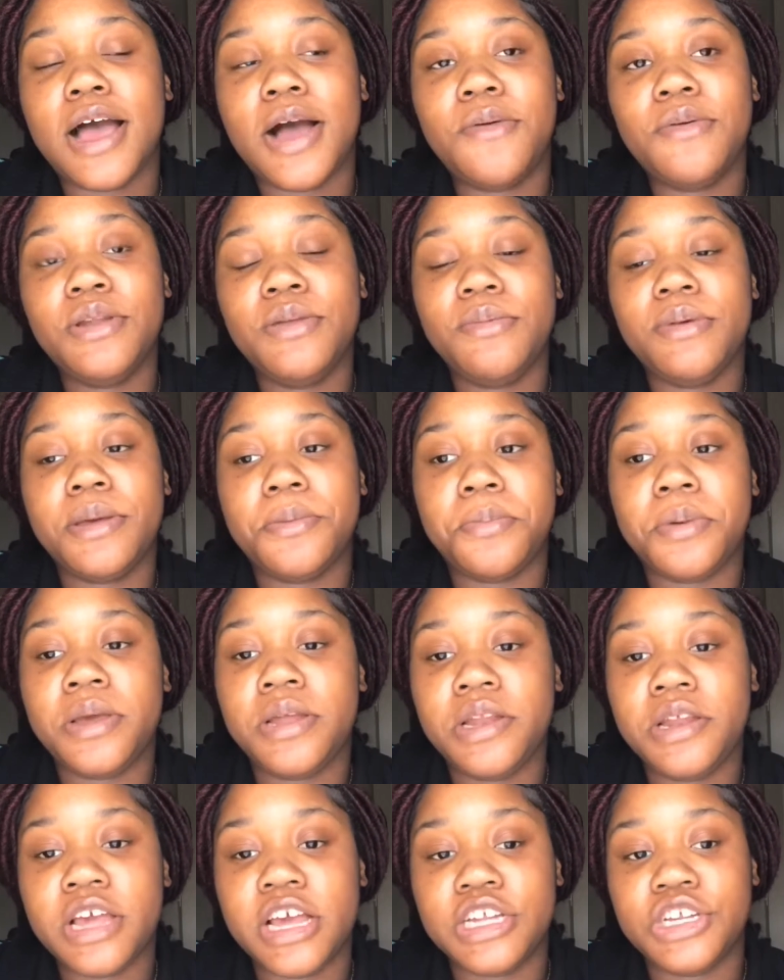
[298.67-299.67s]
I want to be a
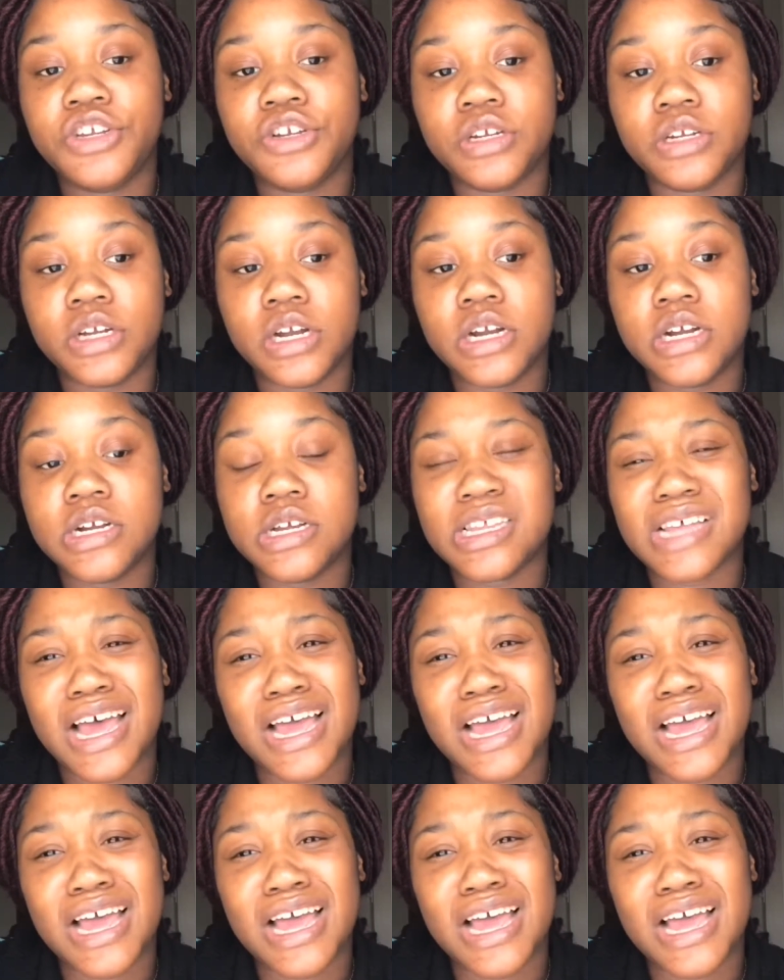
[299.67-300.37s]
pediatric nurse.